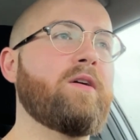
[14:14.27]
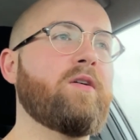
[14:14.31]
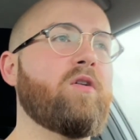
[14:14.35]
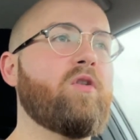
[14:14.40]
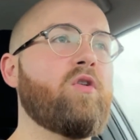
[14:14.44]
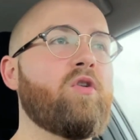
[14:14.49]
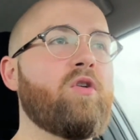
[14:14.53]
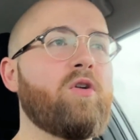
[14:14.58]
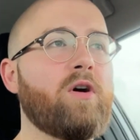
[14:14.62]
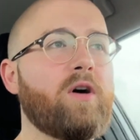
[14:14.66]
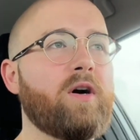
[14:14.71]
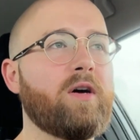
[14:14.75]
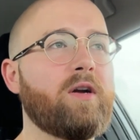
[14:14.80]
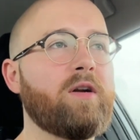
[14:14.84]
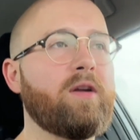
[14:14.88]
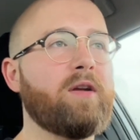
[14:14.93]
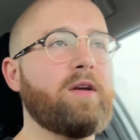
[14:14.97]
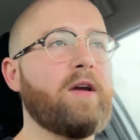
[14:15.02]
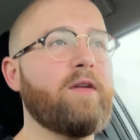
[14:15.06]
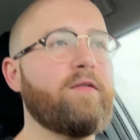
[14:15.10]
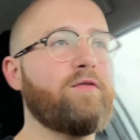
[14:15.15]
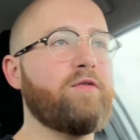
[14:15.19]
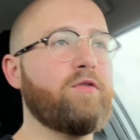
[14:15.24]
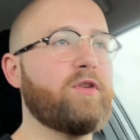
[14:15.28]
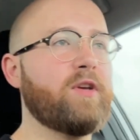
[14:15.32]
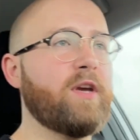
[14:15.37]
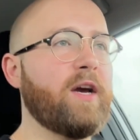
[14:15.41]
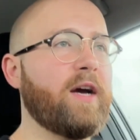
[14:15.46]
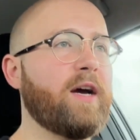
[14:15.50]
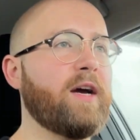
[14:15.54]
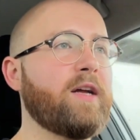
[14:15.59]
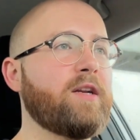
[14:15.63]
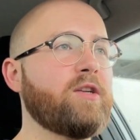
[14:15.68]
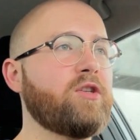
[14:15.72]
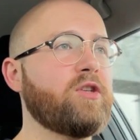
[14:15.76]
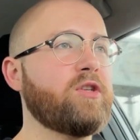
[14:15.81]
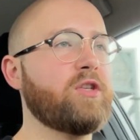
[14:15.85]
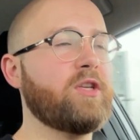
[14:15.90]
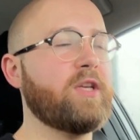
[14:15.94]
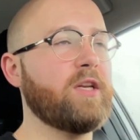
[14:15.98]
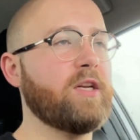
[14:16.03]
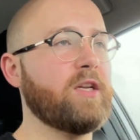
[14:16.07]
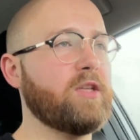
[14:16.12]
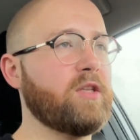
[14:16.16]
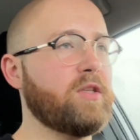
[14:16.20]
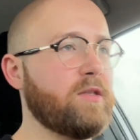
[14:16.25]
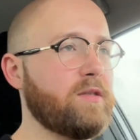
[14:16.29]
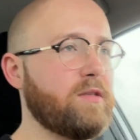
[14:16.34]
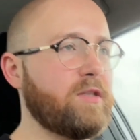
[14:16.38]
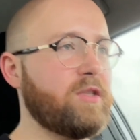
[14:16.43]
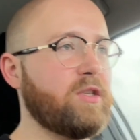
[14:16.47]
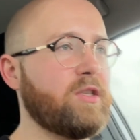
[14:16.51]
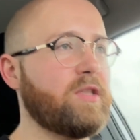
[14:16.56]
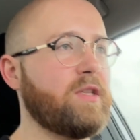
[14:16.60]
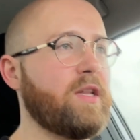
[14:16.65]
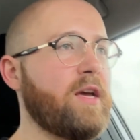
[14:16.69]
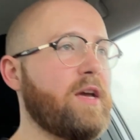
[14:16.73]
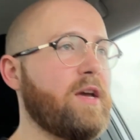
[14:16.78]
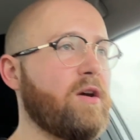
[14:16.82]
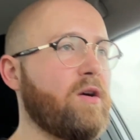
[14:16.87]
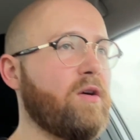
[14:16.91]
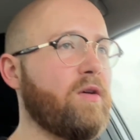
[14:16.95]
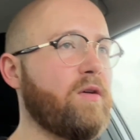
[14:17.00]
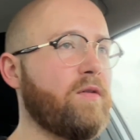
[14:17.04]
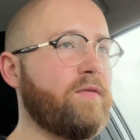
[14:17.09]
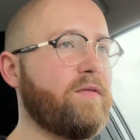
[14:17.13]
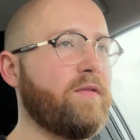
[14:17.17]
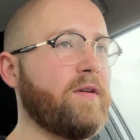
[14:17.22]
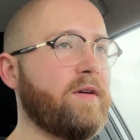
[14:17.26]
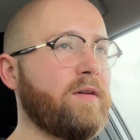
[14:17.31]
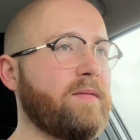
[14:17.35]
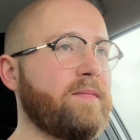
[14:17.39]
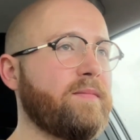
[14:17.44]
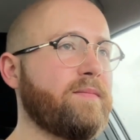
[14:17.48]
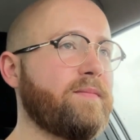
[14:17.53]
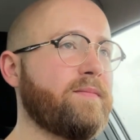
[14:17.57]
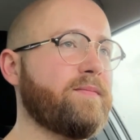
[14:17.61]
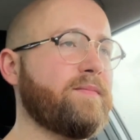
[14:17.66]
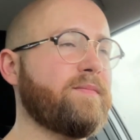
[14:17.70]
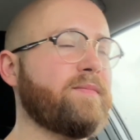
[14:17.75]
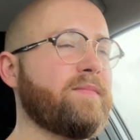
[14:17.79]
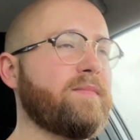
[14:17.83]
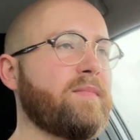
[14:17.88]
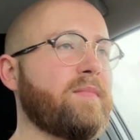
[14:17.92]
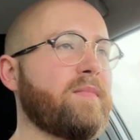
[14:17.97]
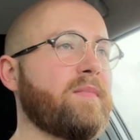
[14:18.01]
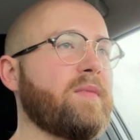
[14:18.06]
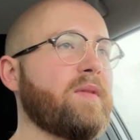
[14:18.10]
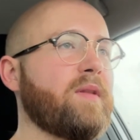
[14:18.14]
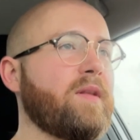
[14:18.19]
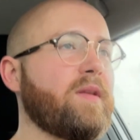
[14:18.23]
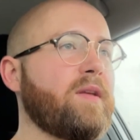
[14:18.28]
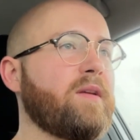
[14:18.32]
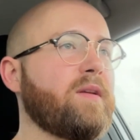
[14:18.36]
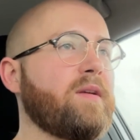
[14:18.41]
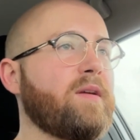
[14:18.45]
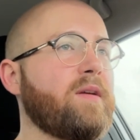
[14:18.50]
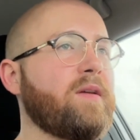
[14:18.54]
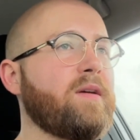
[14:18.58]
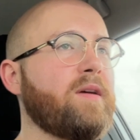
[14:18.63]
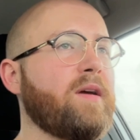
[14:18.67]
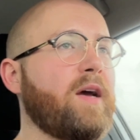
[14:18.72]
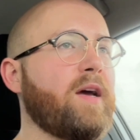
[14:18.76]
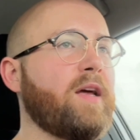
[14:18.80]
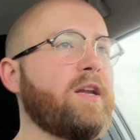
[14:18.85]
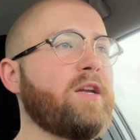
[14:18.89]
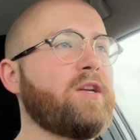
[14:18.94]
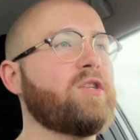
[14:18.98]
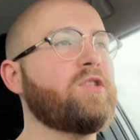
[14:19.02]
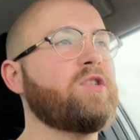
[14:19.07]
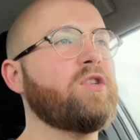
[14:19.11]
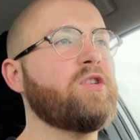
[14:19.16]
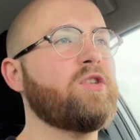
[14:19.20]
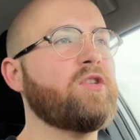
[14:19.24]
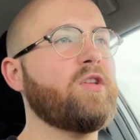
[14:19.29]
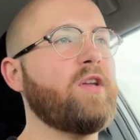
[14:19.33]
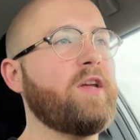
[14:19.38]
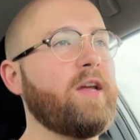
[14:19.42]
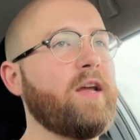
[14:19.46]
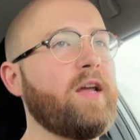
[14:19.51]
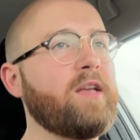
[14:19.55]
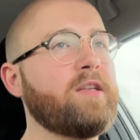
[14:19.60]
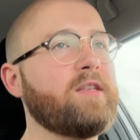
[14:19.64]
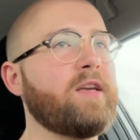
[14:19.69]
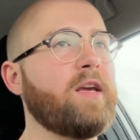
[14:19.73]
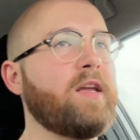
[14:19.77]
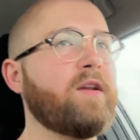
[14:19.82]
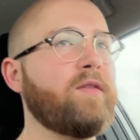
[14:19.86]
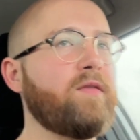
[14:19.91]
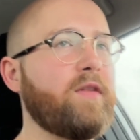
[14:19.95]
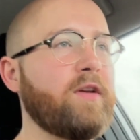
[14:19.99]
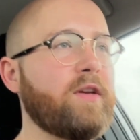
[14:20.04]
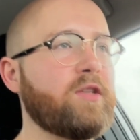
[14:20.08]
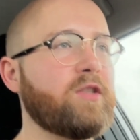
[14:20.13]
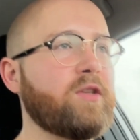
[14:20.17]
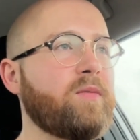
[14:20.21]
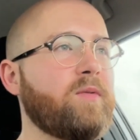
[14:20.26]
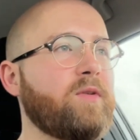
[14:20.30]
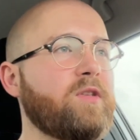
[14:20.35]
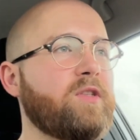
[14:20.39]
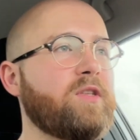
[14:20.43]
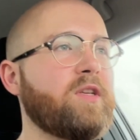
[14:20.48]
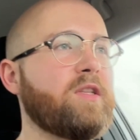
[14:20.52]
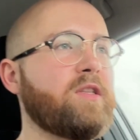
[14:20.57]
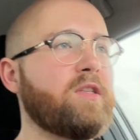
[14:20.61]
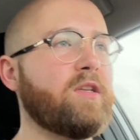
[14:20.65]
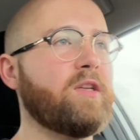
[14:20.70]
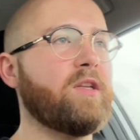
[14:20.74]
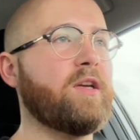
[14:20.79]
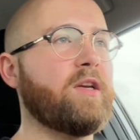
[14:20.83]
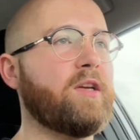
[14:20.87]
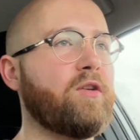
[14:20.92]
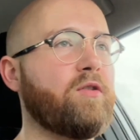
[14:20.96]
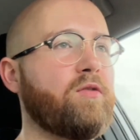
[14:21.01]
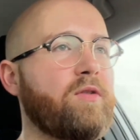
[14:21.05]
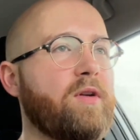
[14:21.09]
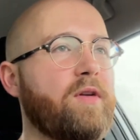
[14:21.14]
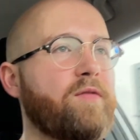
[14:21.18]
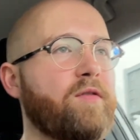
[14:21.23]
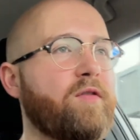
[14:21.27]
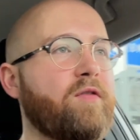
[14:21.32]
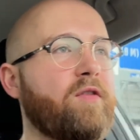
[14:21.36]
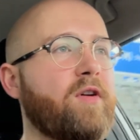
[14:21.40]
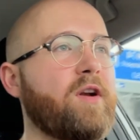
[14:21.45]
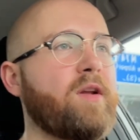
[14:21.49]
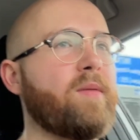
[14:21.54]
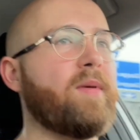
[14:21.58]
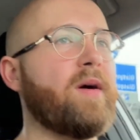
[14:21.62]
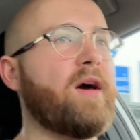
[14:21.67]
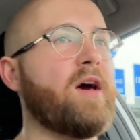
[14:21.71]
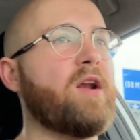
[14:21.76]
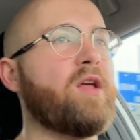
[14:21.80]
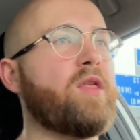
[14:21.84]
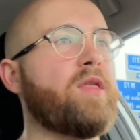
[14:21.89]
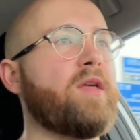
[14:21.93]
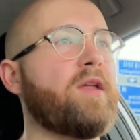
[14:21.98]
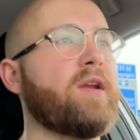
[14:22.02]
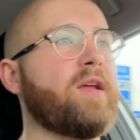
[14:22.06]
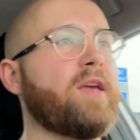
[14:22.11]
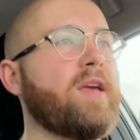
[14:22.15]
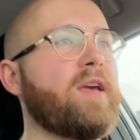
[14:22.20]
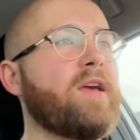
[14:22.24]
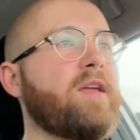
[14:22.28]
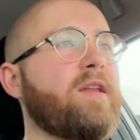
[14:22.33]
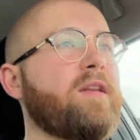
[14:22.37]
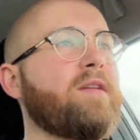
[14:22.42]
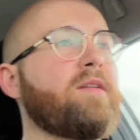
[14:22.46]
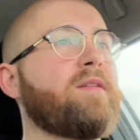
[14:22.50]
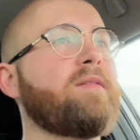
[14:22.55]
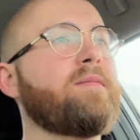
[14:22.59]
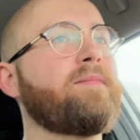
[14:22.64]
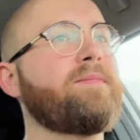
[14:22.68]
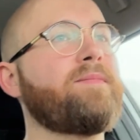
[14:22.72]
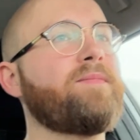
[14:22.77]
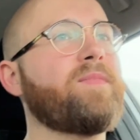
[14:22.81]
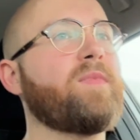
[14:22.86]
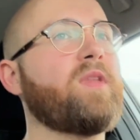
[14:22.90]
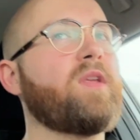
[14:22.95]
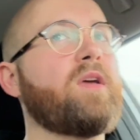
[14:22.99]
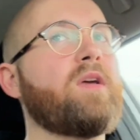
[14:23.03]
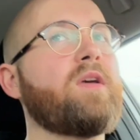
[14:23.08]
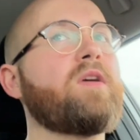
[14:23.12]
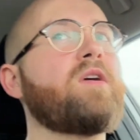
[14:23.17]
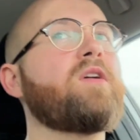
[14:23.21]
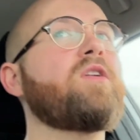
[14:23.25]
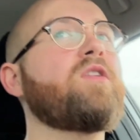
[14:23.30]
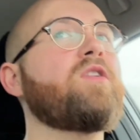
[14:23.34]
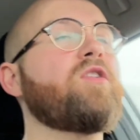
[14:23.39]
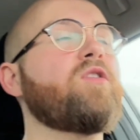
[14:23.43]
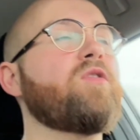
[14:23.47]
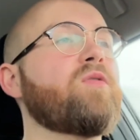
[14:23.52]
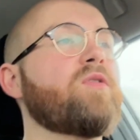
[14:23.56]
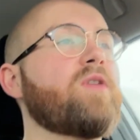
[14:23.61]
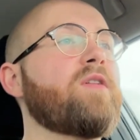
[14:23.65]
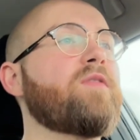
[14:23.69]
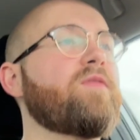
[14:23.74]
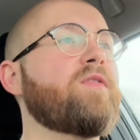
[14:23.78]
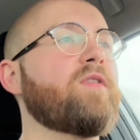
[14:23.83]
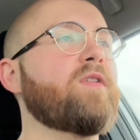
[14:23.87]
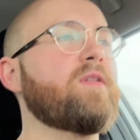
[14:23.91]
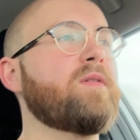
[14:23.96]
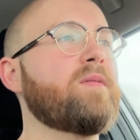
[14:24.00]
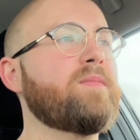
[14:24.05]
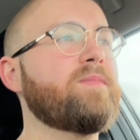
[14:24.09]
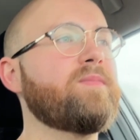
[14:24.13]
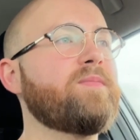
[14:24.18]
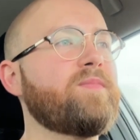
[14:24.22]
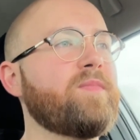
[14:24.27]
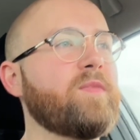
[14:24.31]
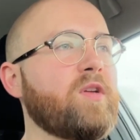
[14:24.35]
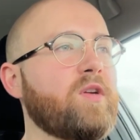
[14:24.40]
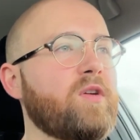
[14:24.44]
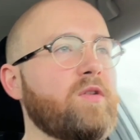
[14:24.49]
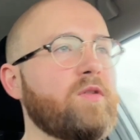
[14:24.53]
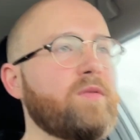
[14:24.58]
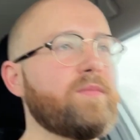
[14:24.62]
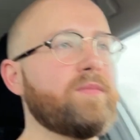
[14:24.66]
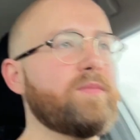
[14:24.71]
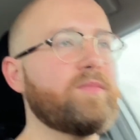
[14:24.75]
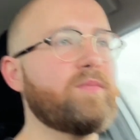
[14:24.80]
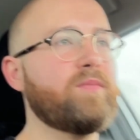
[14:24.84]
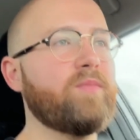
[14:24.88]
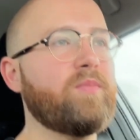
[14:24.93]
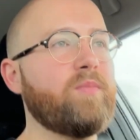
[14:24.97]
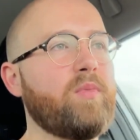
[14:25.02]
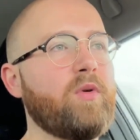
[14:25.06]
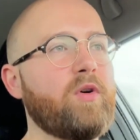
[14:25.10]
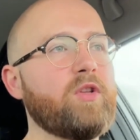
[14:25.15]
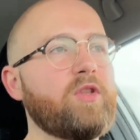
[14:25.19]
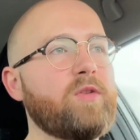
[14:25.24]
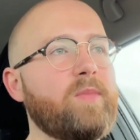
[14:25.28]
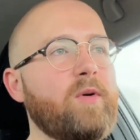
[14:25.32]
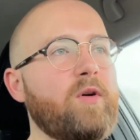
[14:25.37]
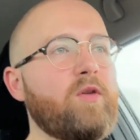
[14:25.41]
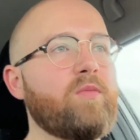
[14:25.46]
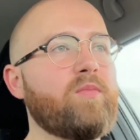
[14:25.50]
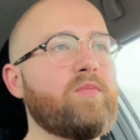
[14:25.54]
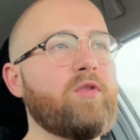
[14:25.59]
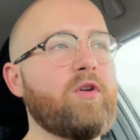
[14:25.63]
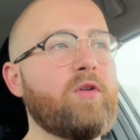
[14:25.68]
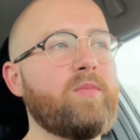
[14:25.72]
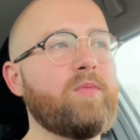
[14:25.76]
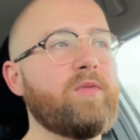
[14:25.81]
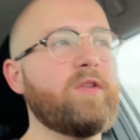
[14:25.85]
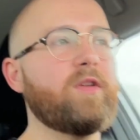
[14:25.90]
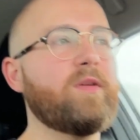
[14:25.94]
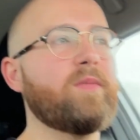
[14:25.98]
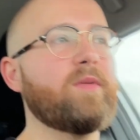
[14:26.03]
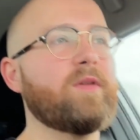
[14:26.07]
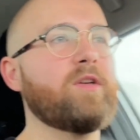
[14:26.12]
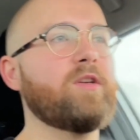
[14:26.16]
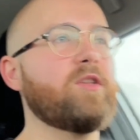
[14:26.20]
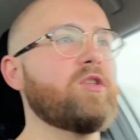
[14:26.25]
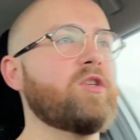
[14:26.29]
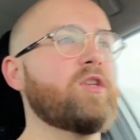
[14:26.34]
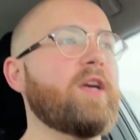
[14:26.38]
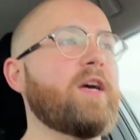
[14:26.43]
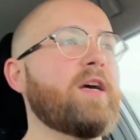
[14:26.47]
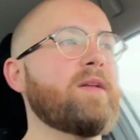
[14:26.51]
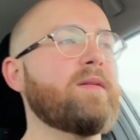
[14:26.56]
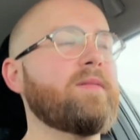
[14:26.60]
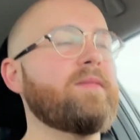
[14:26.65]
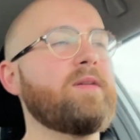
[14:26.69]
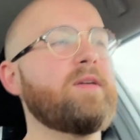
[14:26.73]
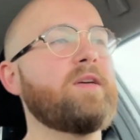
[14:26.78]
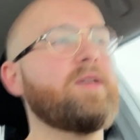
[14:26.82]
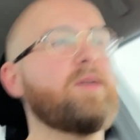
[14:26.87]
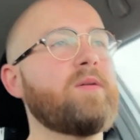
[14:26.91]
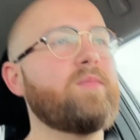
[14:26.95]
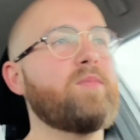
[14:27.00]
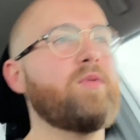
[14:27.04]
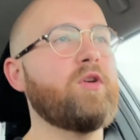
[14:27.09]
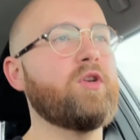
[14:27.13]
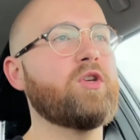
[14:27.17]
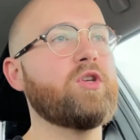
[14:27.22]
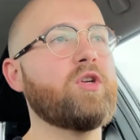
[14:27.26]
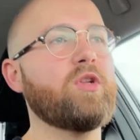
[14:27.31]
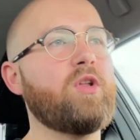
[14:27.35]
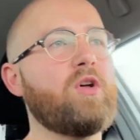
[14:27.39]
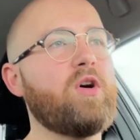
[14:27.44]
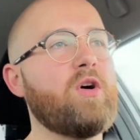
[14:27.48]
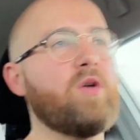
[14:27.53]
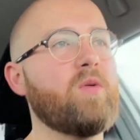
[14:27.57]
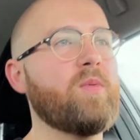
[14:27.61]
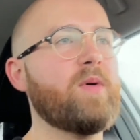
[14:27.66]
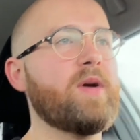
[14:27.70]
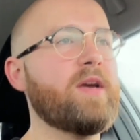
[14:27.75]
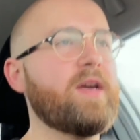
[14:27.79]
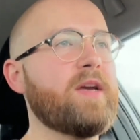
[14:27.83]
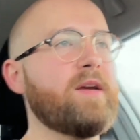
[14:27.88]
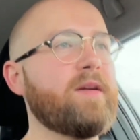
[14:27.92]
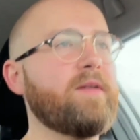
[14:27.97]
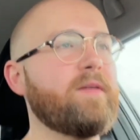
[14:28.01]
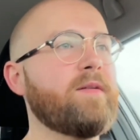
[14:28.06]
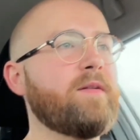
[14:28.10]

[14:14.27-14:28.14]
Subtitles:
Or if you can, just kind of stay off it. And it's just like, it's kind of like someone saying to you, like, you'll never run a marathon again. You'll never, bodybuild properly because you can't push a lot of weight.